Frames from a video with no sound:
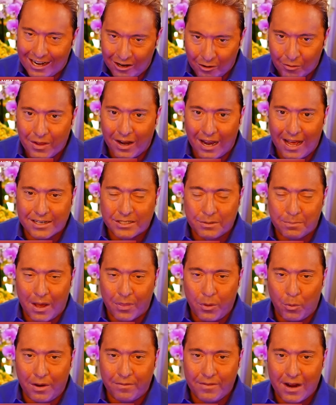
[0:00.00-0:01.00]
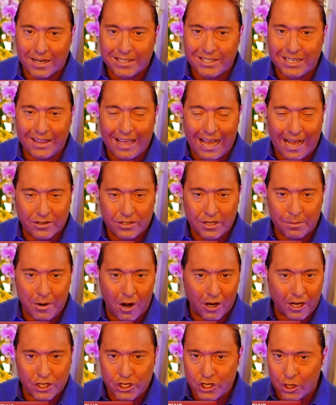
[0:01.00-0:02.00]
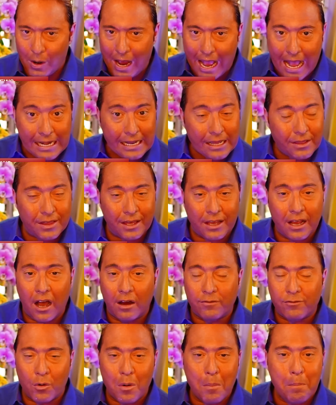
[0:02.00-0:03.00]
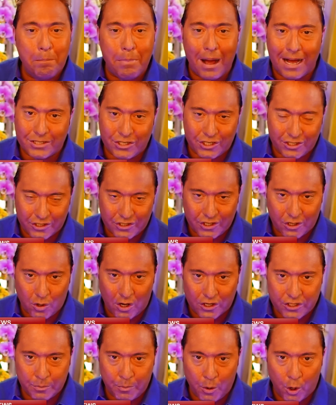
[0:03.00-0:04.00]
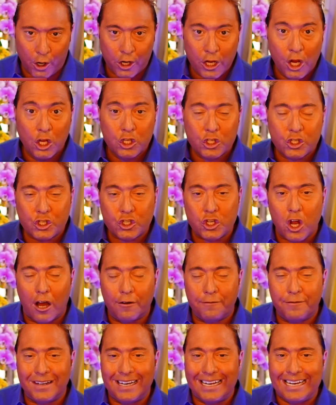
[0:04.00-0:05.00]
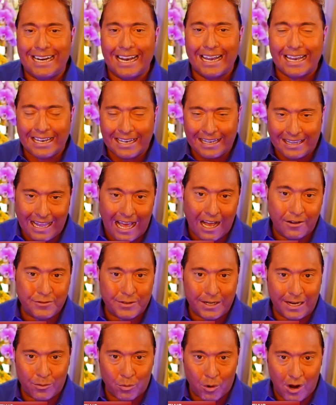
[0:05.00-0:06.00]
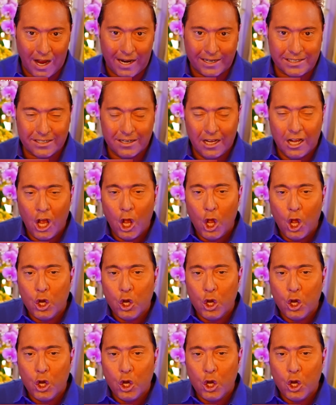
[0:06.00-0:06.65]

And over the last month, we've not seen the housing market show anything of a robustness across the board, softening left and right.